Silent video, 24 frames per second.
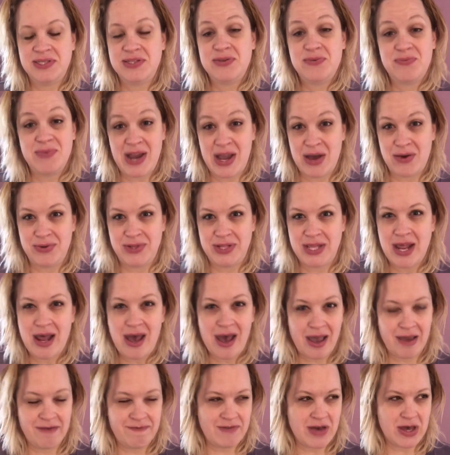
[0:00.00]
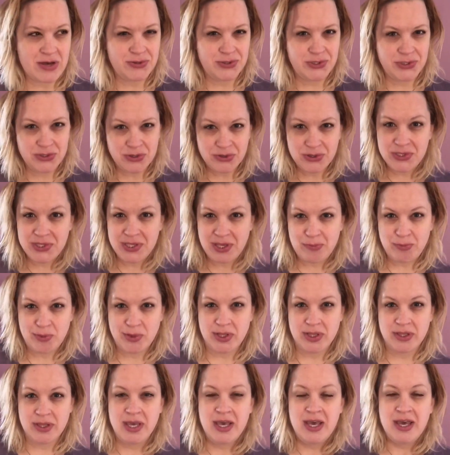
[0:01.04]
the round that I found so
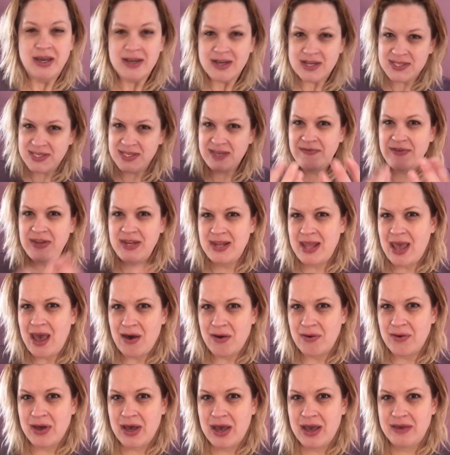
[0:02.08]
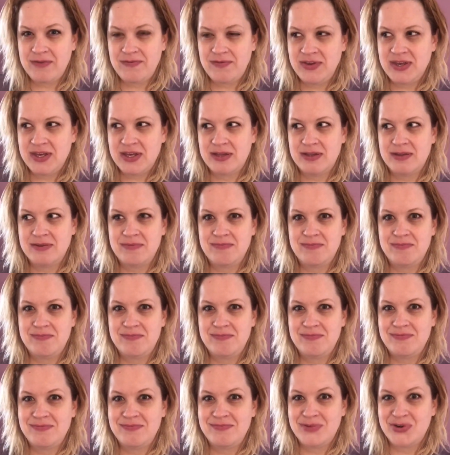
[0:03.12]
simple, because even now I feel
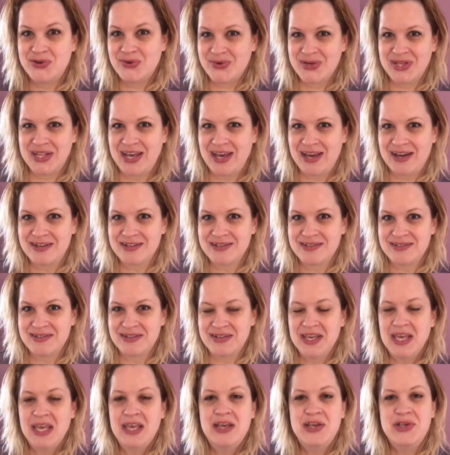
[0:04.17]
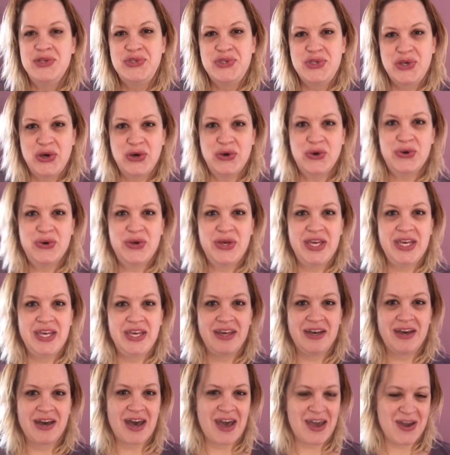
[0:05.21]
more relaxed. So
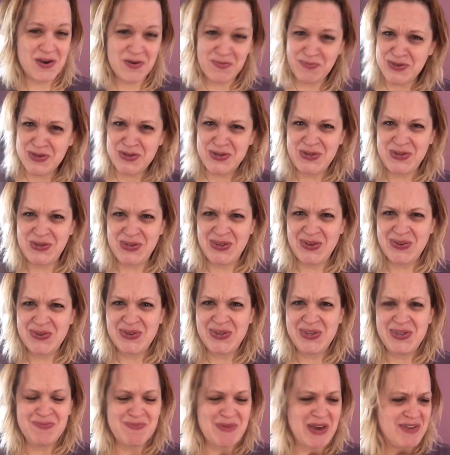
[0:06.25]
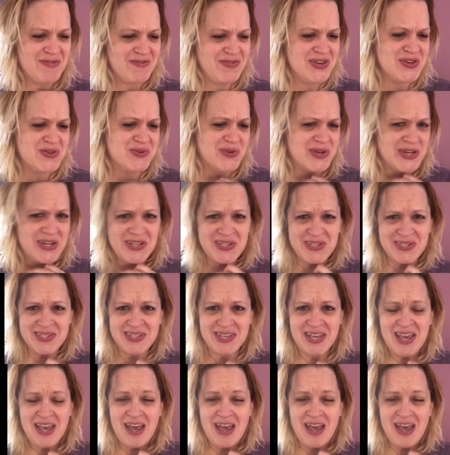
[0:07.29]
I hope you do too. You might feel worse.